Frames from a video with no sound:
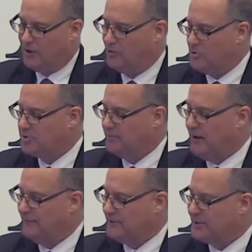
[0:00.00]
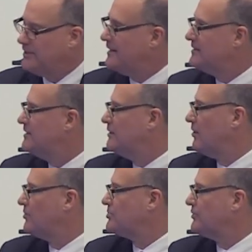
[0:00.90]
our gross profit's nineteen
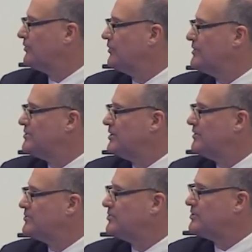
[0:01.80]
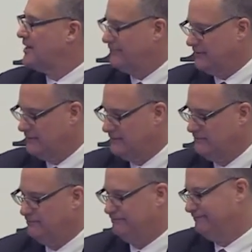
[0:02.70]
dollars and thirty cents or seven,
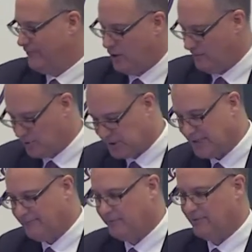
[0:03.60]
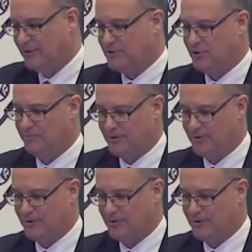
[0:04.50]
almost seven point two